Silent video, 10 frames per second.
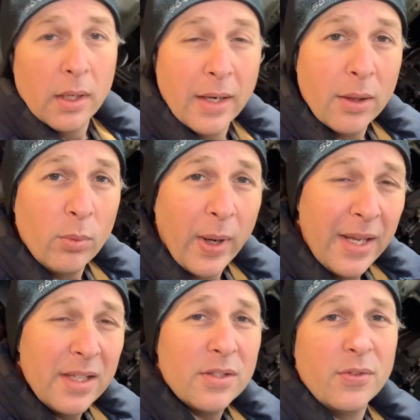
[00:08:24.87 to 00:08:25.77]
Now the
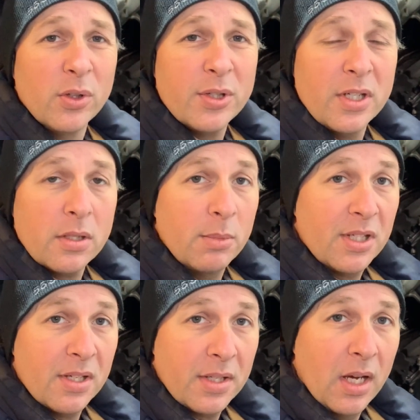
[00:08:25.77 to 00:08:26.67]
way this fuel system
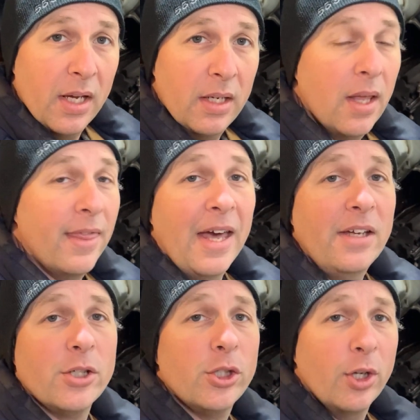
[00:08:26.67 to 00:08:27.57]
is designed,
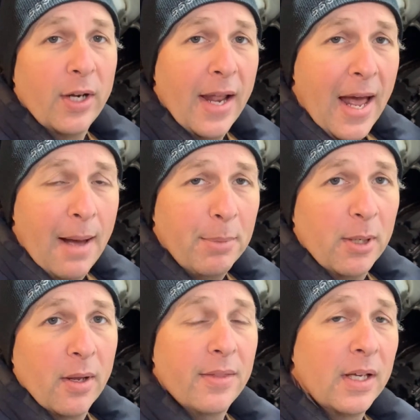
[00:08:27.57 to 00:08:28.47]
that shouldn't
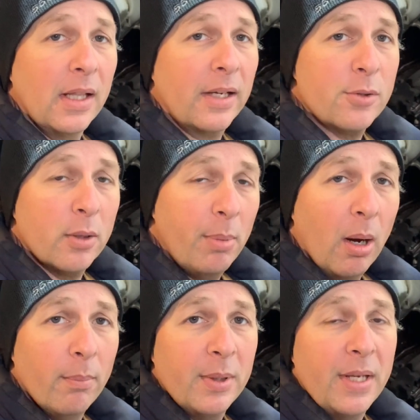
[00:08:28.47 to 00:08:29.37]
happen. The electric
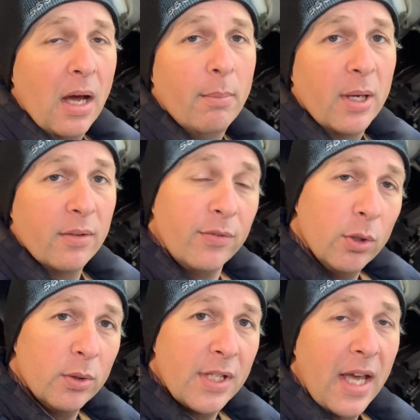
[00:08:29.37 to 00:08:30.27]
pump down by the
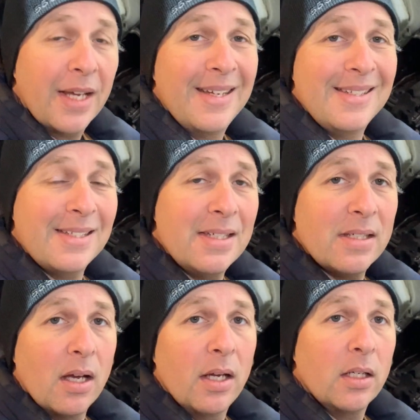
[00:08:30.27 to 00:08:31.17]
fuel tank is
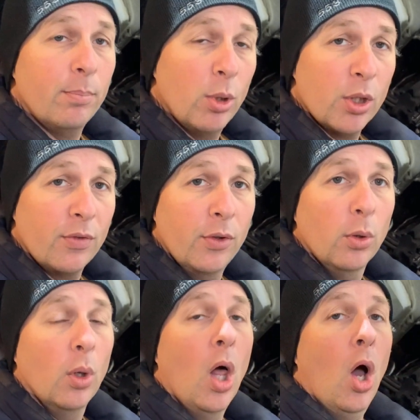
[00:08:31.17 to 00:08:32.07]
designed to push
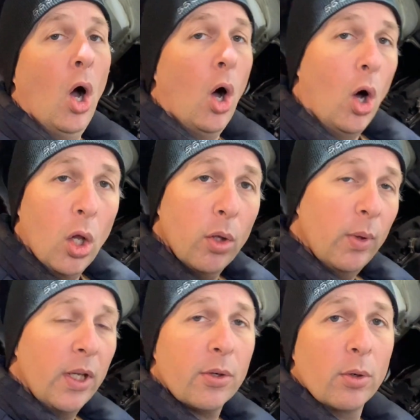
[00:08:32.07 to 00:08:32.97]
fuel all the
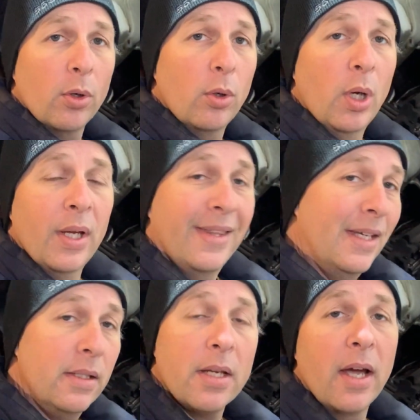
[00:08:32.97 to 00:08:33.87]
way through
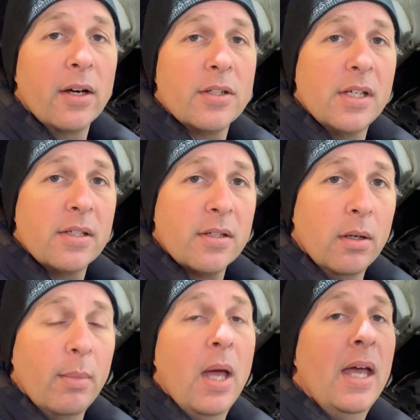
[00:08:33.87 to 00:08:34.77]
the entire
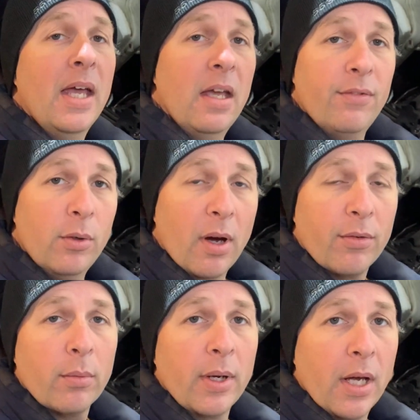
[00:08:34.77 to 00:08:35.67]
system if you
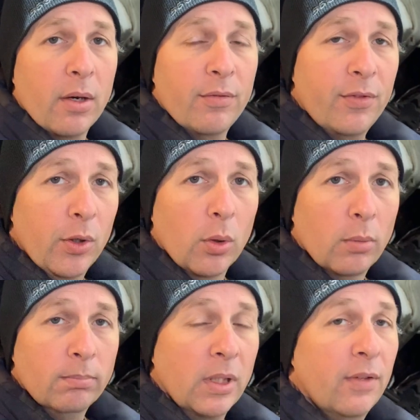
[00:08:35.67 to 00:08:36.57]
ever run out of
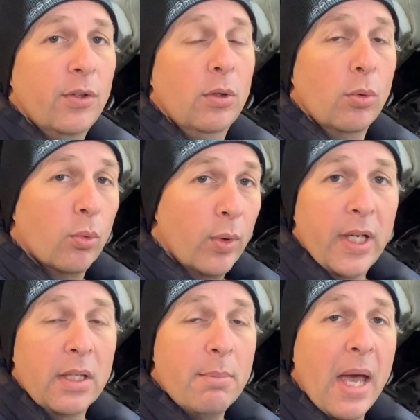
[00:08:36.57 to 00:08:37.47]
fuel. If you
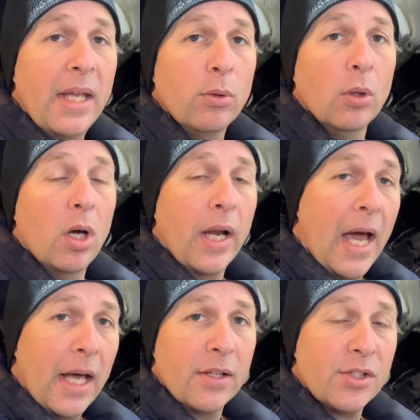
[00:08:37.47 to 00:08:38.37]
read the manual on
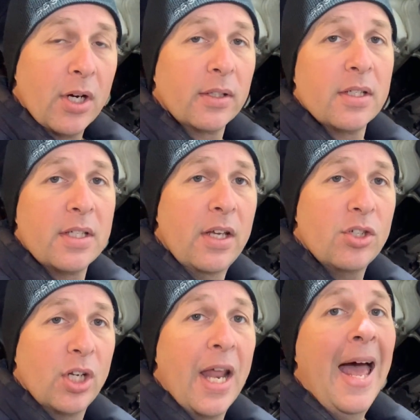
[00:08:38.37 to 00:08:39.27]
how to start this
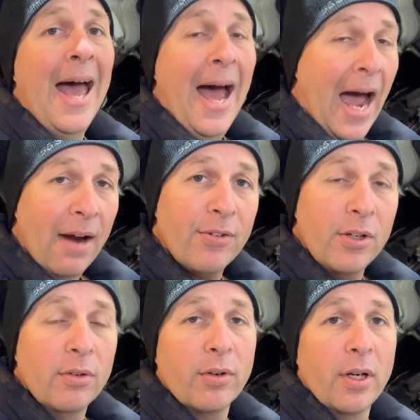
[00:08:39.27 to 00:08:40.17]
engine after
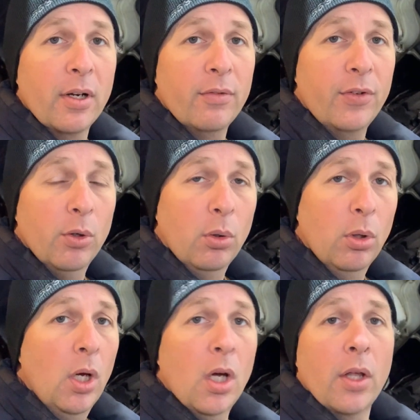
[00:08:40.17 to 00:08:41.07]
you've run out of
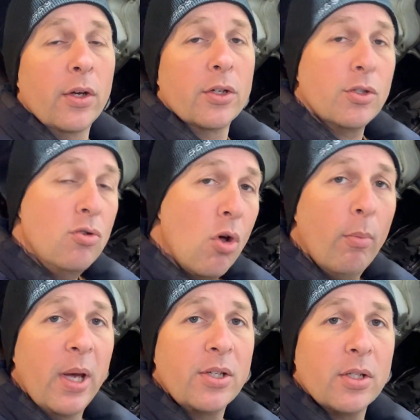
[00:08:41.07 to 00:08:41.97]
fuel, there's no
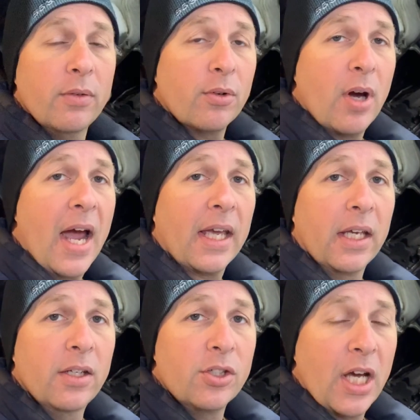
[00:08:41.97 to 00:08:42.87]
mention of
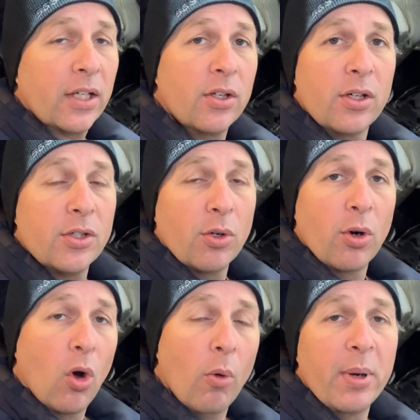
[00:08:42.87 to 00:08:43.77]
cracking injectors
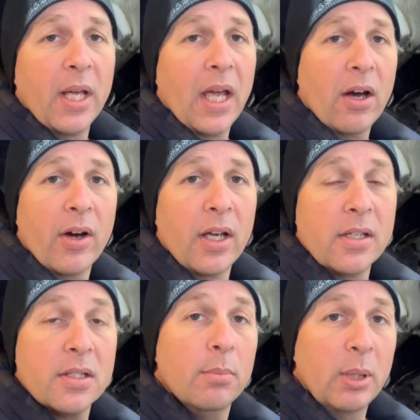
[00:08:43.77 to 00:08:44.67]
or opening
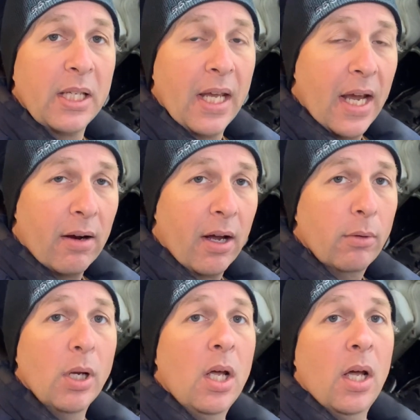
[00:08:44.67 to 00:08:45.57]
areas to bleed air
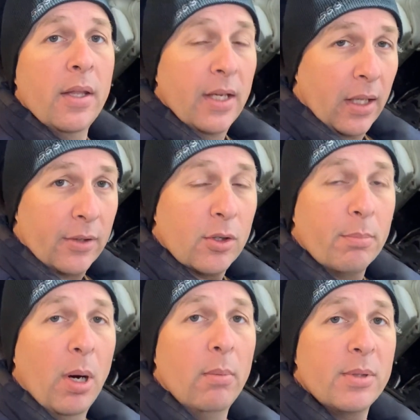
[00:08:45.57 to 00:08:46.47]
out. The
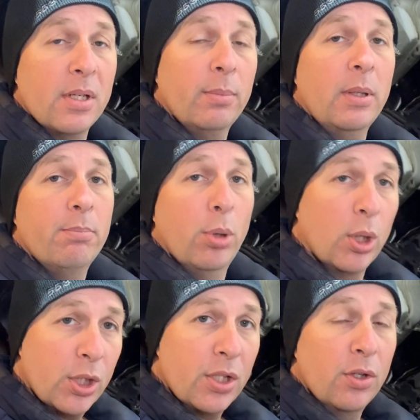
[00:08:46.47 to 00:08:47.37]
electric pump simply
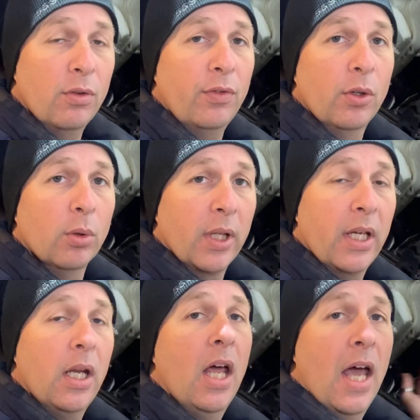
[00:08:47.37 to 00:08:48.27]
pushes new fuel
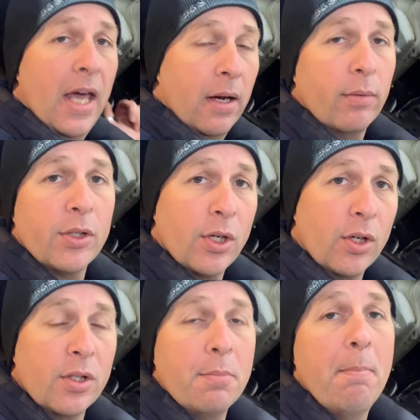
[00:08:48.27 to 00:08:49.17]
in and it
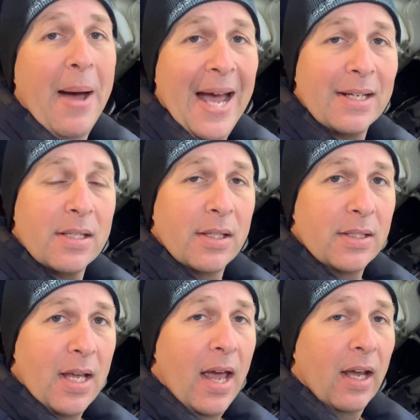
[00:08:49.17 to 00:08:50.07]
returns back to the
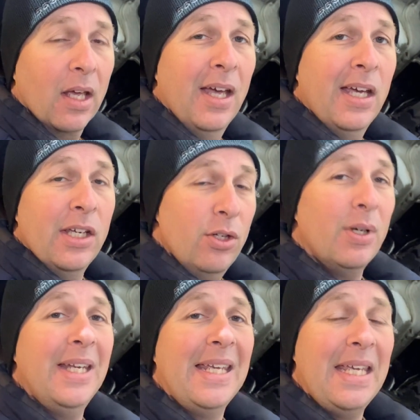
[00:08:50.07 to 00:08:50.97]
tank. You
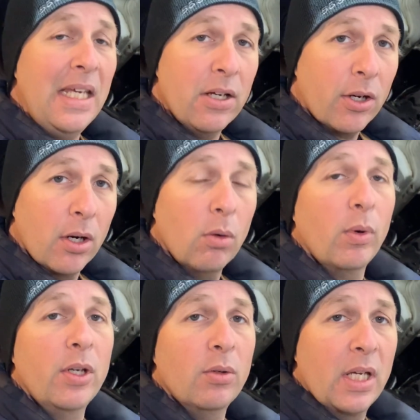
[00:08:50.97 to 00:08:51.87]
can hear
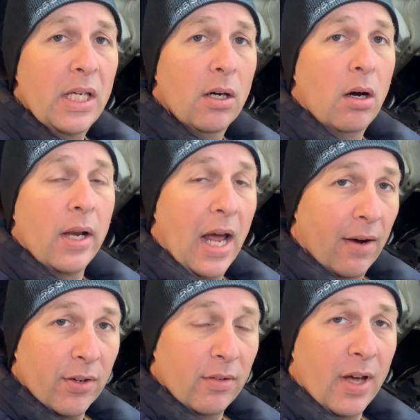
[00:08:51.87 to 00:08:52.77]
when you key on
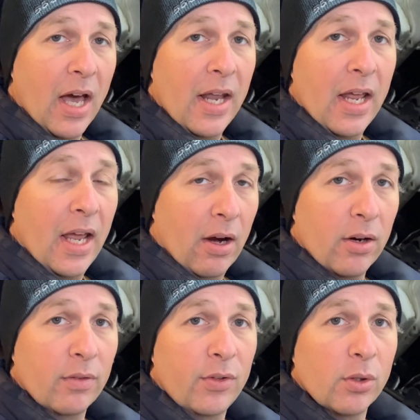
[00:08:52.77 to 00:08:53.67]
after you've had air
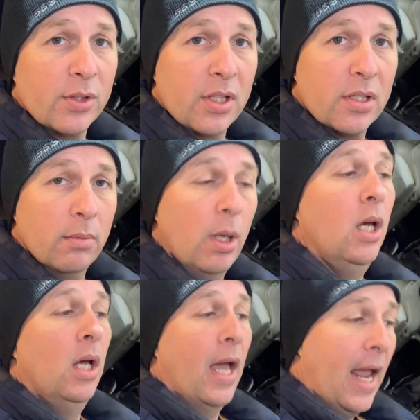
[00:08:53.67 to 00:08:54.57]
in the fuel system,
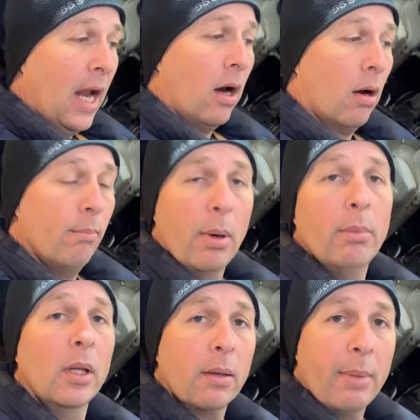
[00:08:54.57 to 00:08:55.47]
air
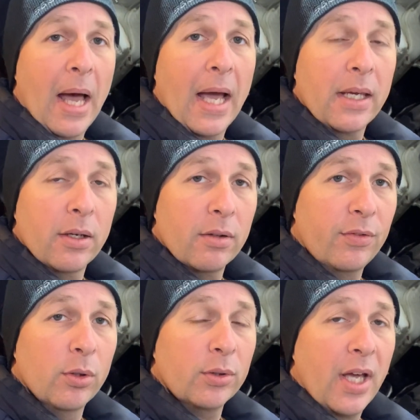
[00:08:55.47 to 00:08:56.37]
bubbling back into the
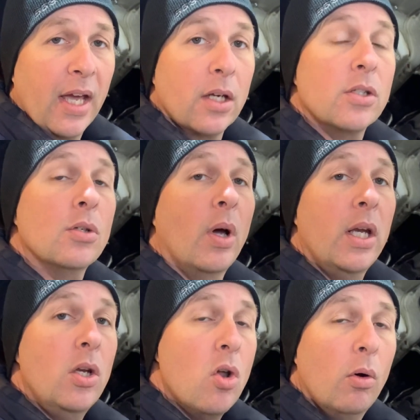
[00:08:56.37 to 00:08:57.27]
fuel tank. So I
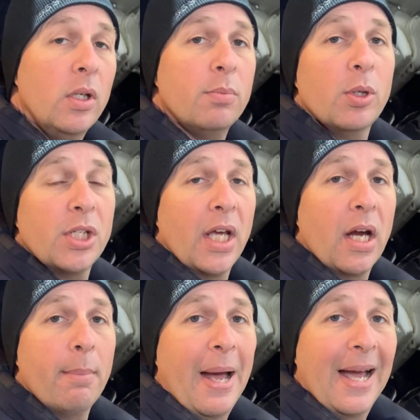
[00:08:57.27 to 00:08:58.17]
know it's pushing
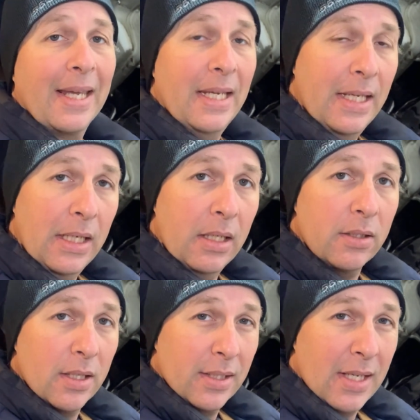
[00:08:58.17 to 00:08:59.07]
air back
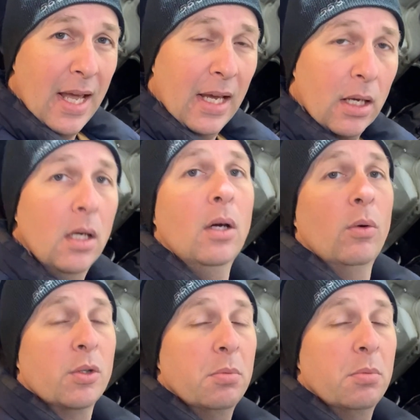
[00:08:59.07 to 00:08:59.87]
into the tank, which